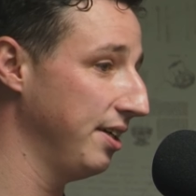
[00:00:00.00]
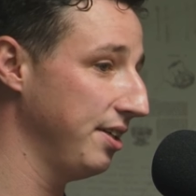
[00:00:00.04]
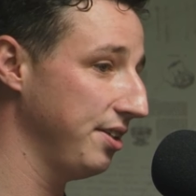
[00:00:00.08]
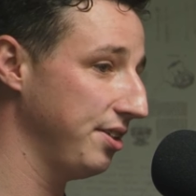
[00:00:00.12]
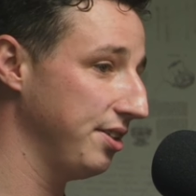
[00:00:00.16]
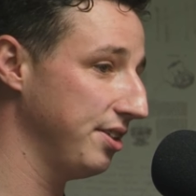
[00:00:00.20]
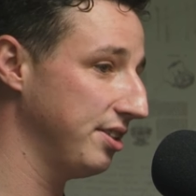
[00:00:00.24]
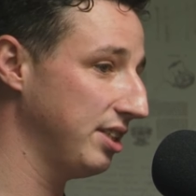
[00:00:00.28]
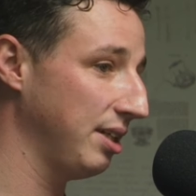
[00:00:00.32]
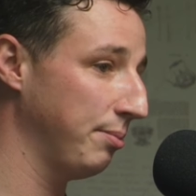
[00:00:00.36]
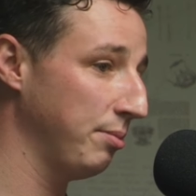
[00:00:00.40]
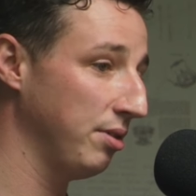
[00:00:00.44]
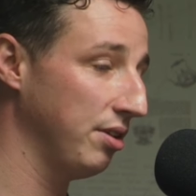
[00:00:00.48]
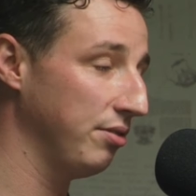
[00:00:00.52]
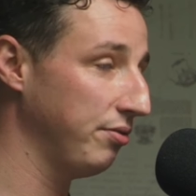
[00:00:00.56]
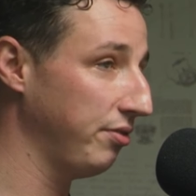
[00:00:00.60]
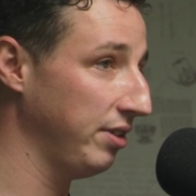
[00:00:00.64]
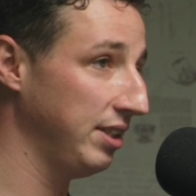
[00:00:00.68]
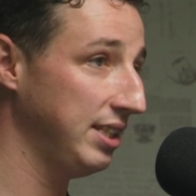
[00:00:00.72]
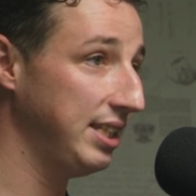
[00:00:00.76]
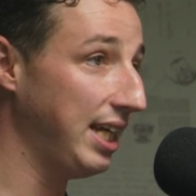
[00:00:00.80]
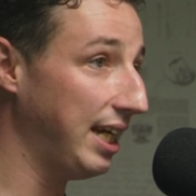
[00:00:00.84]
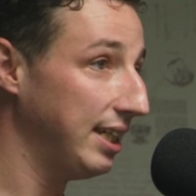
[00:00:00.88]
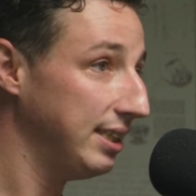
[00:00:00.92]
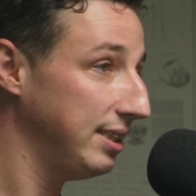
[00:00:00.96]
Just some of the
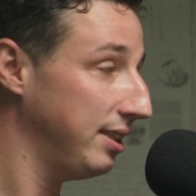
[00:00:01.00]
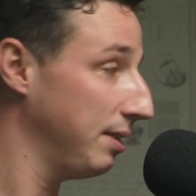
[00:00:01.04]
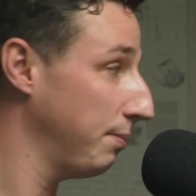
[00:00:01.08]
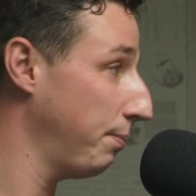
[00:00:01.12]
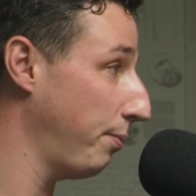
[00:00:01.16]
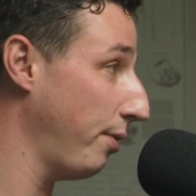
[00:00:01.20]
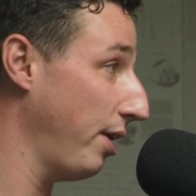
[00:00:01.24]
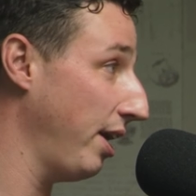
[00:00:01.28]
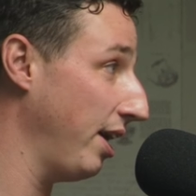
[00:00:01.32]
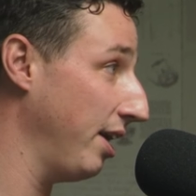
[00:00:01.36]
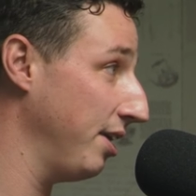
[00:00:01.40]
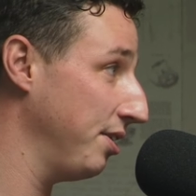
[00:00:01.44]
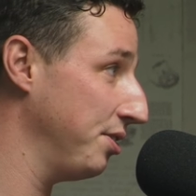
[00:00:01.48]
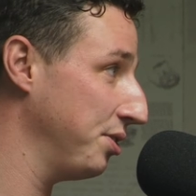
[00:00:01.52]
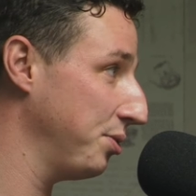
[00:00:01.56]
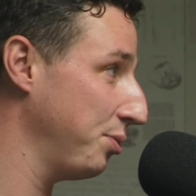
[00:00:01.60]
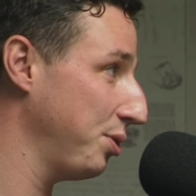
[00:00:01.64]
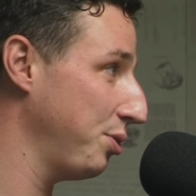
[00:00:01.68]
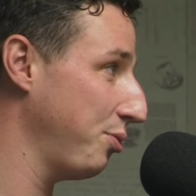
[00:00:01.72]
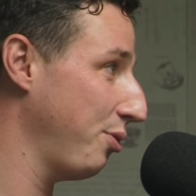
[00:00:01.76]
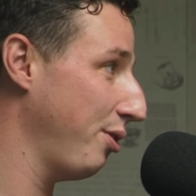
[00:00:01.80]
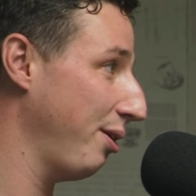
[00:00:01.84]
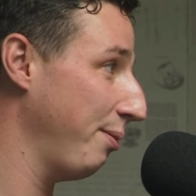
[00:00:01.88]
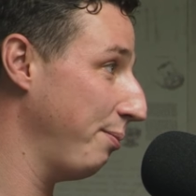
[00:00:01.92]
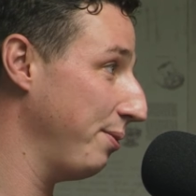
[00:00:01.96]
fantastic brands
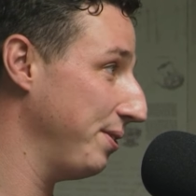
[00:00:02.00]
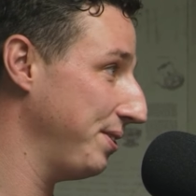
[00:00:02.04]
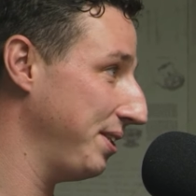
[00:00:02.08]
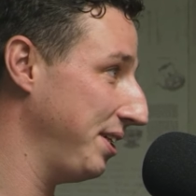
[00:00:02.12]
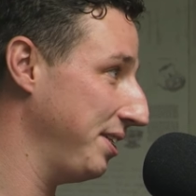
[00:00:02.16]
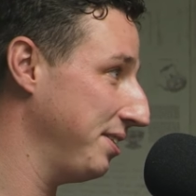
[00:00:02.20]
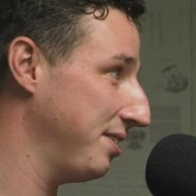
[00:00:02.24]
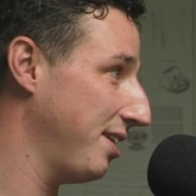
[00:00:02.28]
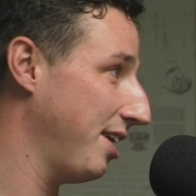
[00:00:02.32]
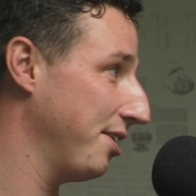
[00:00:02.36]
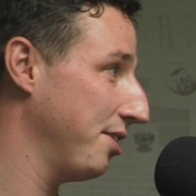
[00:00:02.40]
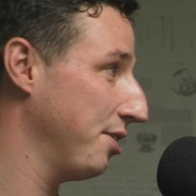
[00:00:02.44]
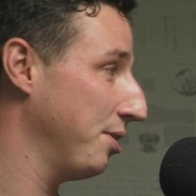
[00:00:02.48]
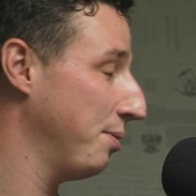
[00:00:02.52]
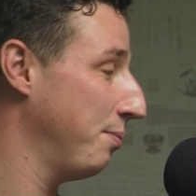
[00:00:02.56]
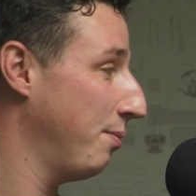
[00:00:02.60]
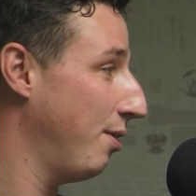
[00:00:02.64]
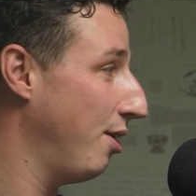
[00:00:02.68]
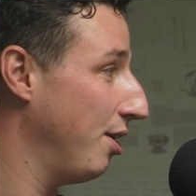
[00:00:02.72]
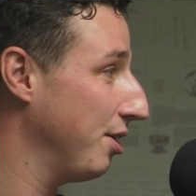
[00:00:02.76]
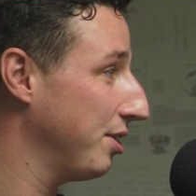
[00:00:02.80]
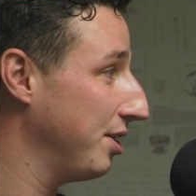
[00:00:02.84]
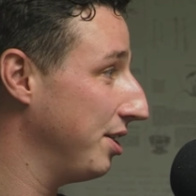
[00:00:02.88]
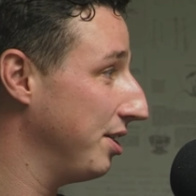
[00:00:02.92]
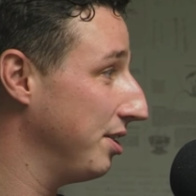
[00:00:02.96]
which we represent out on the
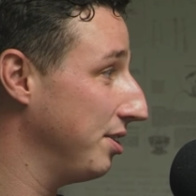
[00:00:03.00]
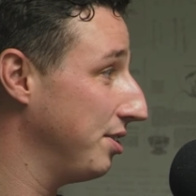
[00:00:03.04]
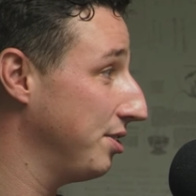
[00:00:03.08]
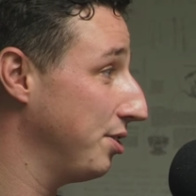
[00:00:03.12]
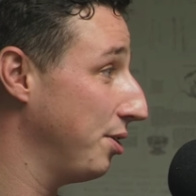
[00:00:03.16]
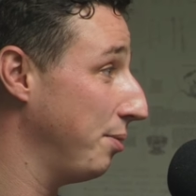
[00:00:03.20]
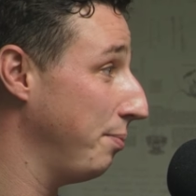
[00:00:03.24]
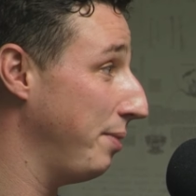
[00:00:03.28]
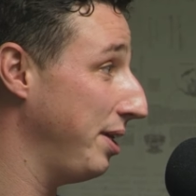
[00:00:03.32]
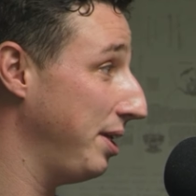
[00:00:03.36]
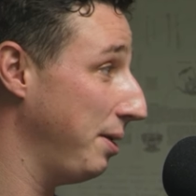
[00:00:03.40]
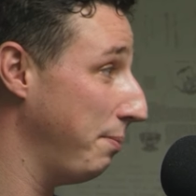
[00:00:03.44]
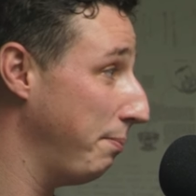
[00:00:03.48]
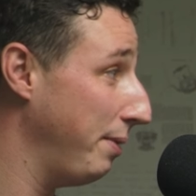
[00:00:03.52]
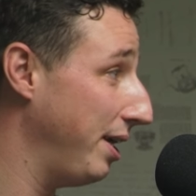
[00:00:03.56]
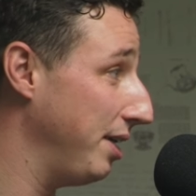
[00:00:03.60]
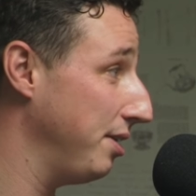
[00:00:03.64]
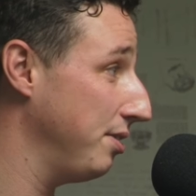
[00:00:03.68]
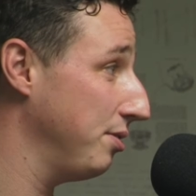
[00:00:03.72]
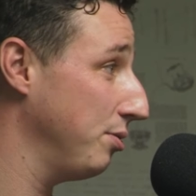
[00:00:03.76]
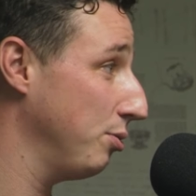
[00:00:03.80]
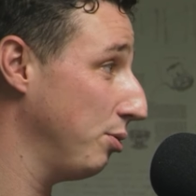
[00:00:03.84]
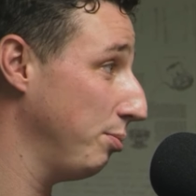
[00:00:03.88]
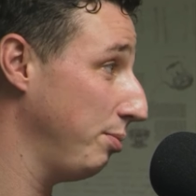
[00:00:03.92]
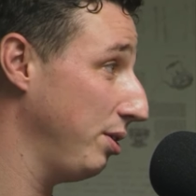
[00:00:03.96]
market. So
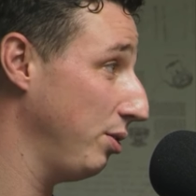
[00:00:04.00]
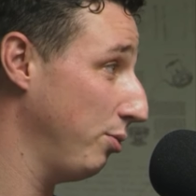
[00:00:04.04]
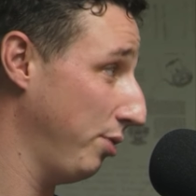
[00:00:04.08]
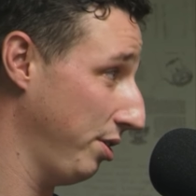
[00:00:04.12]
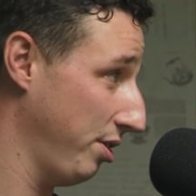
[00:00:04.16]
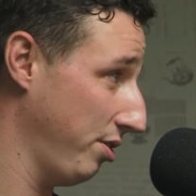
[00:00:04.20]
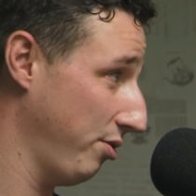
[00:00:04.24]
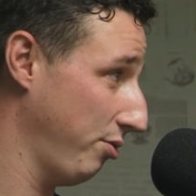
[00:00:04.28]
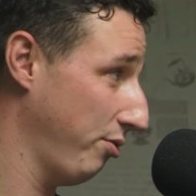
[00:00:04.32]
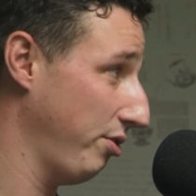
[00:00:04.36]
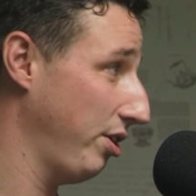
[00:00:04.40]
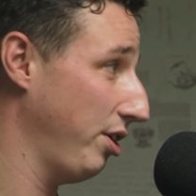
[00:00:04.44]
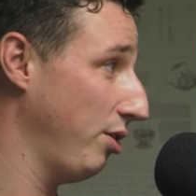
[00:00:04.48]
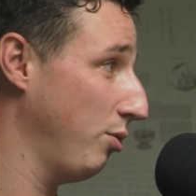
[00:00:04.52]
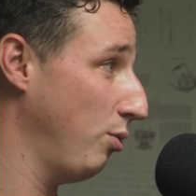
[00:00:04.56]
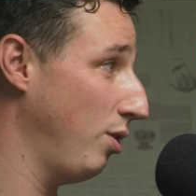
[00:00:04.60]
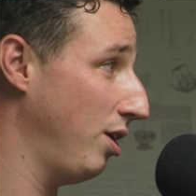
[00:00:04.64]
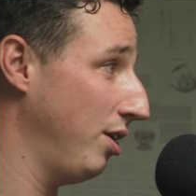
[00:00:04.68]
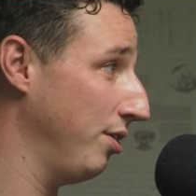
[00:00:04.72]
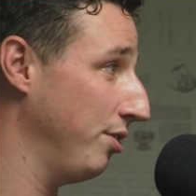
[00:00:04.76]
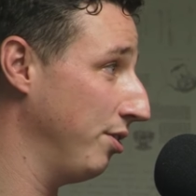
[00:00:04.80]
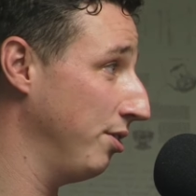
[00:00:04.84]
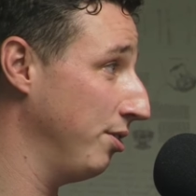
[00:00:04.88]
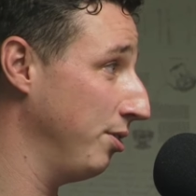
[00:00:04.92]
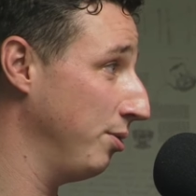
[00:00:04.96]
Medipet will be one of the very
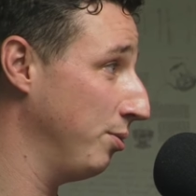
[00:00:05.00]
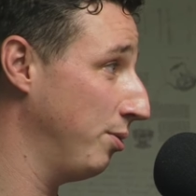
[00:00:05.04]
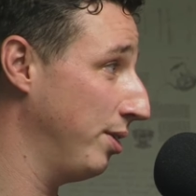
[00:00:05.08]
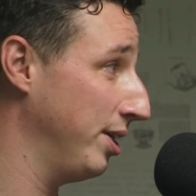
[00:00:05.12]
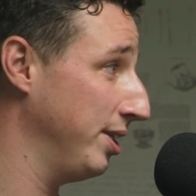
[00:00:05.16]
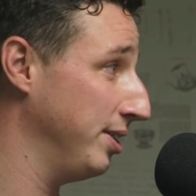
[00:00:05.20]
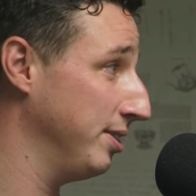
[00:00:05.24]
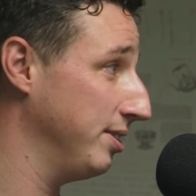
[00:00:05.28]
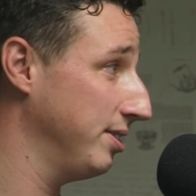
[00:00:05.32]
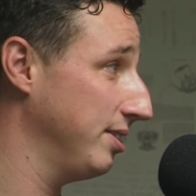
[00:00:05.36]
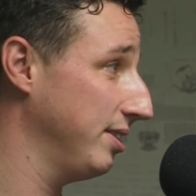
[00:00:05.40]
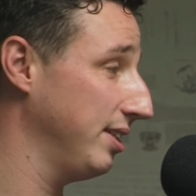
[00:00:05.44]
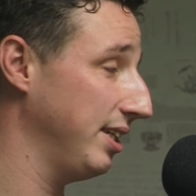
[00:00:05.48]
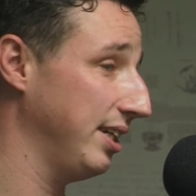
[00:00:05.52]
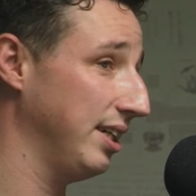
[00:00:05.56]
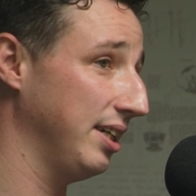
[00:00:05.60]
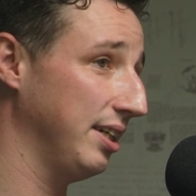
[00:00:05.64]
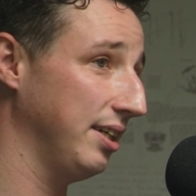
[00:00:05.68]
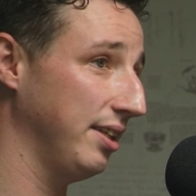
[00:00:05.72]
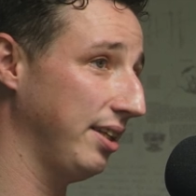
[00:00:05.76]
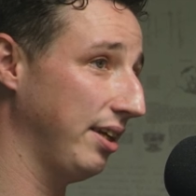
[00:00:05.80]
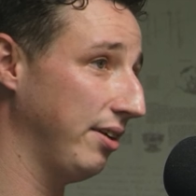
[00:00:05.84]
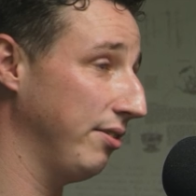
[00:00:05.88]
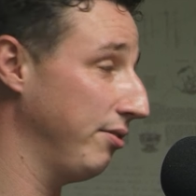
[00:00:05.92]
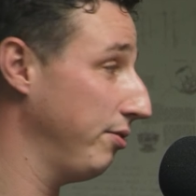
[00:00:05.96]
well-known ones.
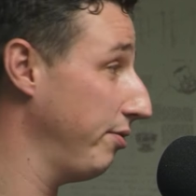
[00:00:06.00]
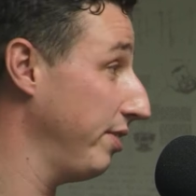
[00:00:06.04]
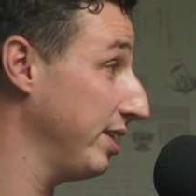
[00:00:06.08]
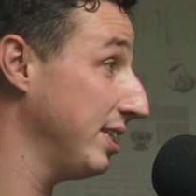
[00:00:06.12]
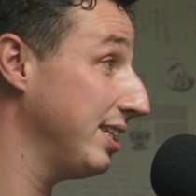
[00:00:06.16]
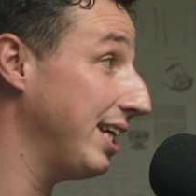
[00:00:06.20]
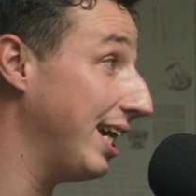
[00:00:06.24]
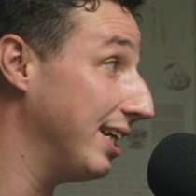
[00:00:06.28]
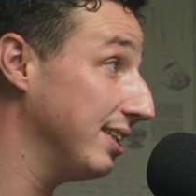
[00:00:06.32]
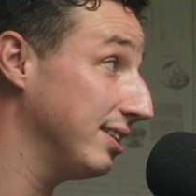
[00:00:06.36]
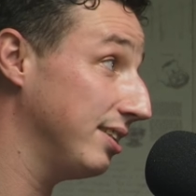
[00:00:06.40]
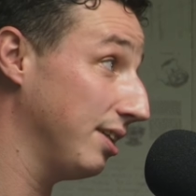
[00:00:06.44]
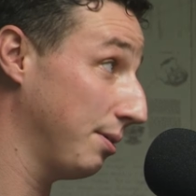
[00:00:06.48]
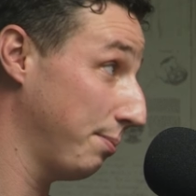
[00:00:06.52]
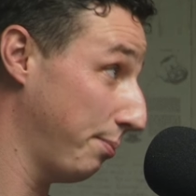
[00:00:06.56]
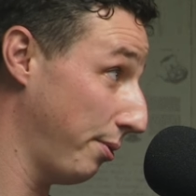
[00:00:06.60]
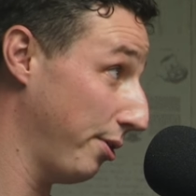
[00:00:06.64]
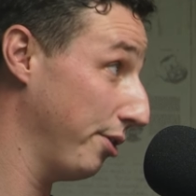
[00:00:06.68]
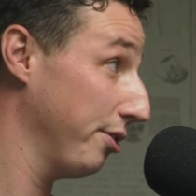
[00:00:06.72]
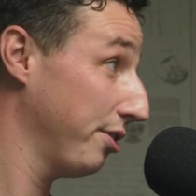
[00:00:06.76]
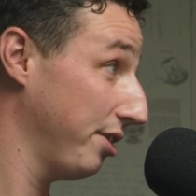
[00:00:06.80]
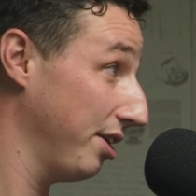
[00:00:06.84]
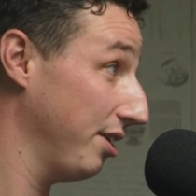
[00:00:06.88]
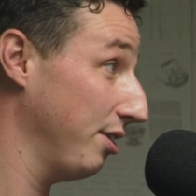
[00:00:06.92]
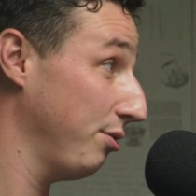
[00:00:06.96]
They're a fantastic
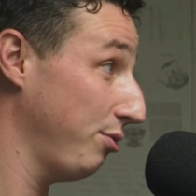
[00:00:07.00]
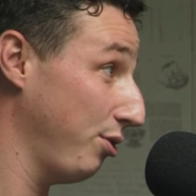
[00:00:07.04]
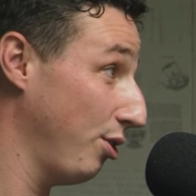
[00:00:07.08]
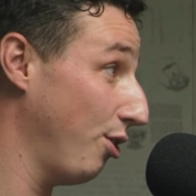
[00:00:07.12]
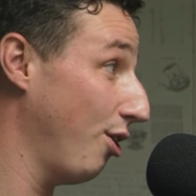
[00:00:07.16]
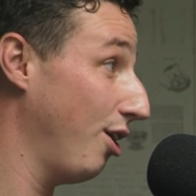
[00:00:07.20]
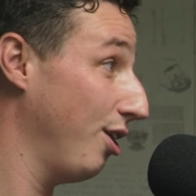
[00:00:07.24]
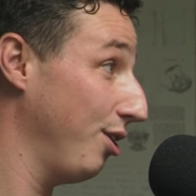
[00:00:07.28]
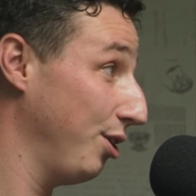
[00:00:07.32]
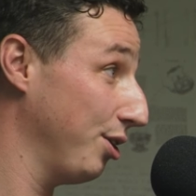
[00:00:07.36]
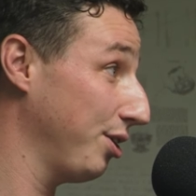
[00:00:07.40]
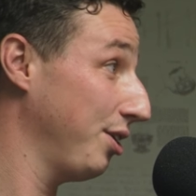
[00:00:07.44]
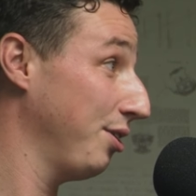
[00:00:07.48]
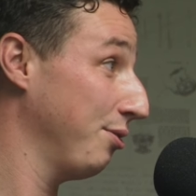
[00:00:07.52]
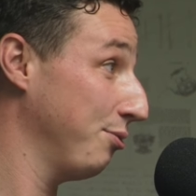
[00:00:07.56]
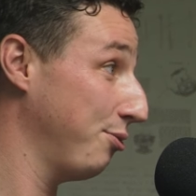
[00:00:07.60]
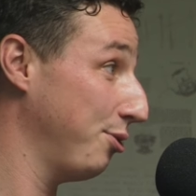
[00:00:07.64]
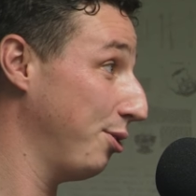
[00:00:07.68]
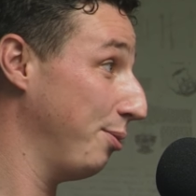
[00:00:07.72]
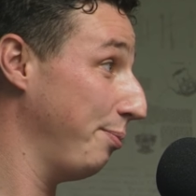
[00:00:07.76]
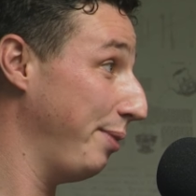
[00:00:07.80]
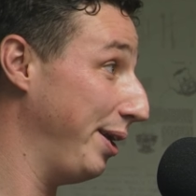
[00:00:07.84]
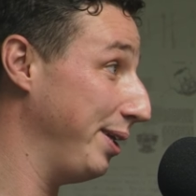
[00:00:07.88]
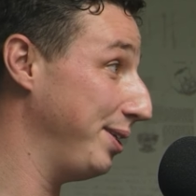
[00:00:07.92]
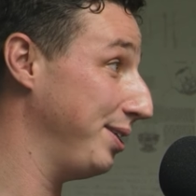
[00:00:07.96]
broker if you are looking
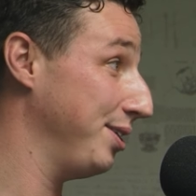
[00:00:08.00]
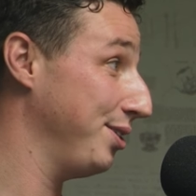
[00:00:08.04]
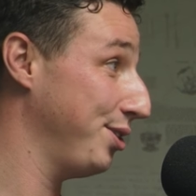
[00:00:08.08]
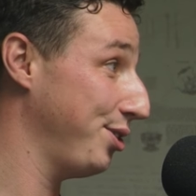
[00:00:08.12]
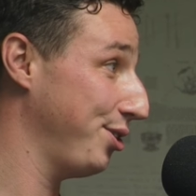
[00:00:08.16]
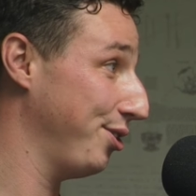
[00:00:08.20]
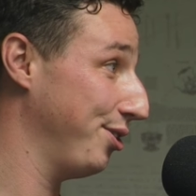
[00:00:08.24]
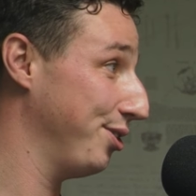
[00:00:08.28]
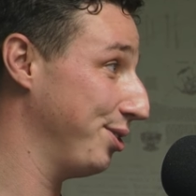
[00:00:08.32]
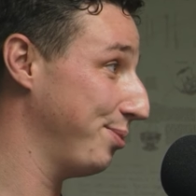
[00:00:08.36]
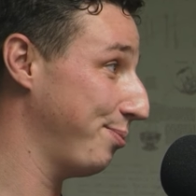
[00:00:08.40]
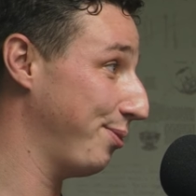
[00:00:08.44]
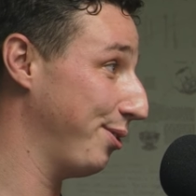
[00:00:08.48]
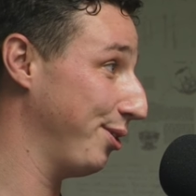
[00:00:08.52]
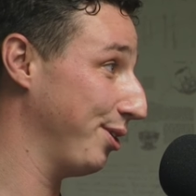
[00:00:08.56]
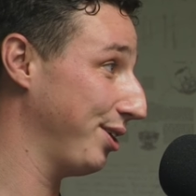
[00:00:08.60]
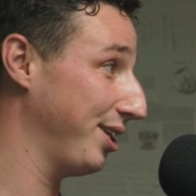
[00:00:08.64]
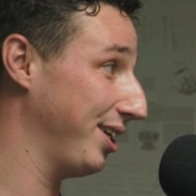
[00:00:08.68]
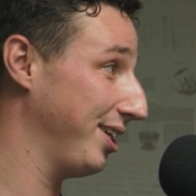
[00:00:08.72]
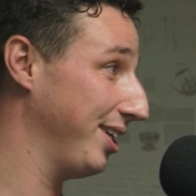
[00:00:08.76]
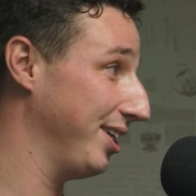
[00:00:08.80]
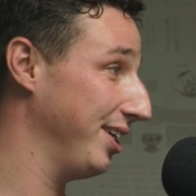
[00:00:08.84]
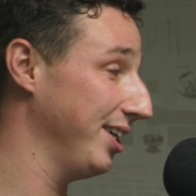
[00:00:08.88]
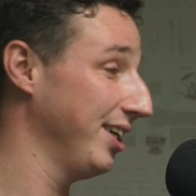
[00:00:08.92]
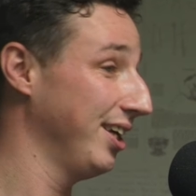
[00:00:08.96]
for a pet insurance
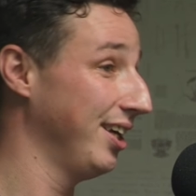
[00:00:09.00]
broker.